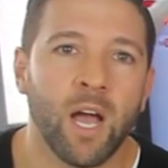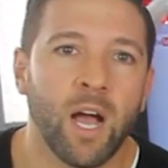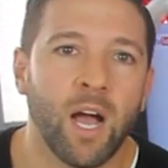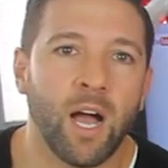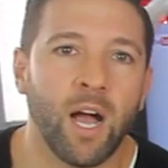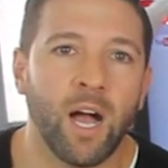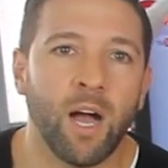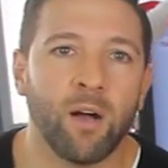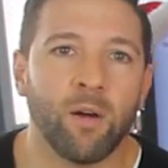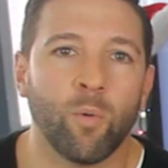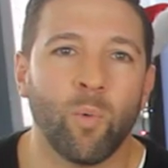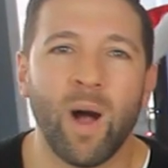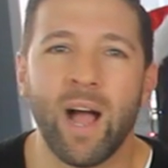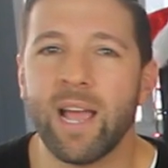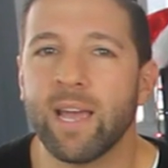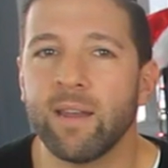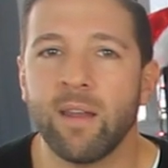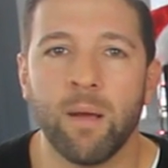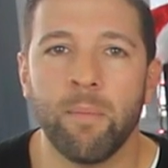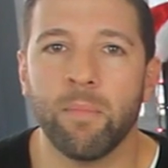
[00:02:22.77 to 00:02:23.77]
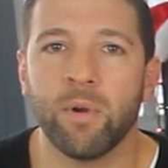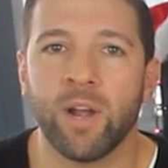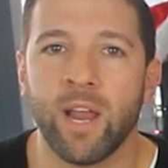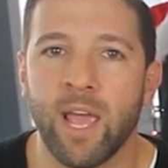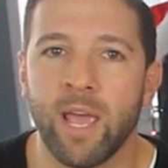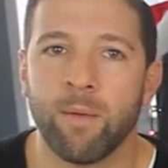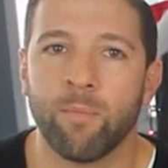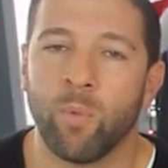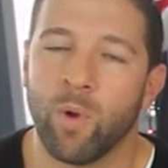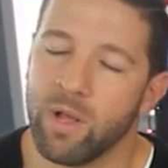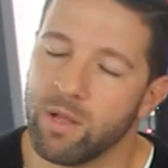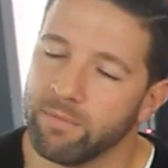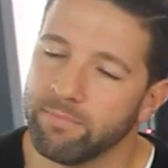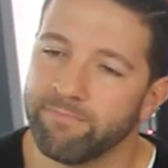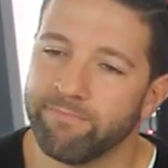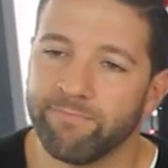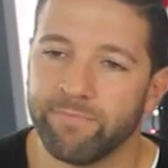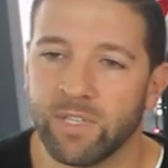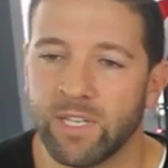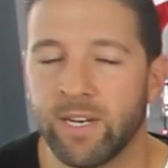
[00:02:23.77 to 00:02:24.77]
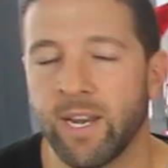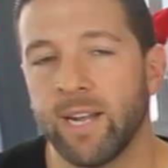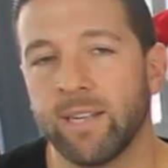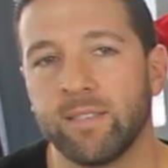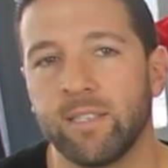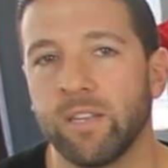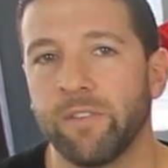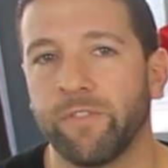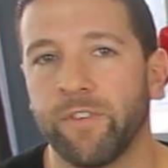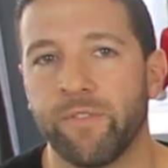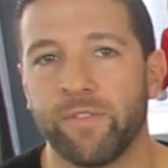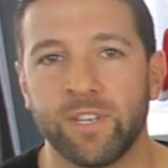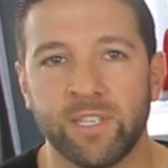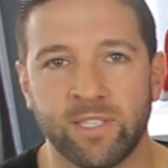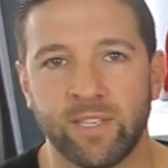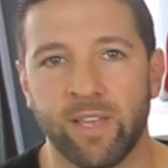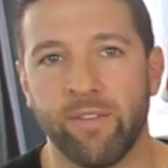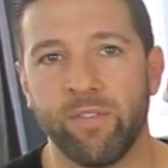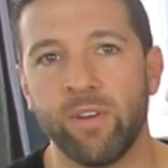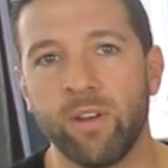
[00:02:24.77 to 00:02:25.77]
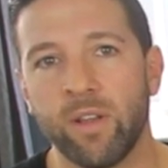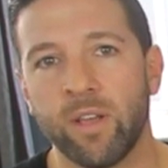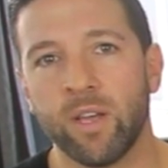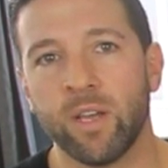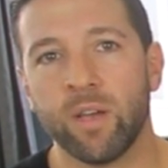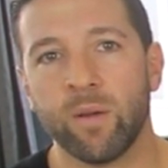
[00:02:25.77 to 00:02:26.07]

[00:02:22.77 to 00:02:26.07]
Uh, why a number name? Well, in 1957,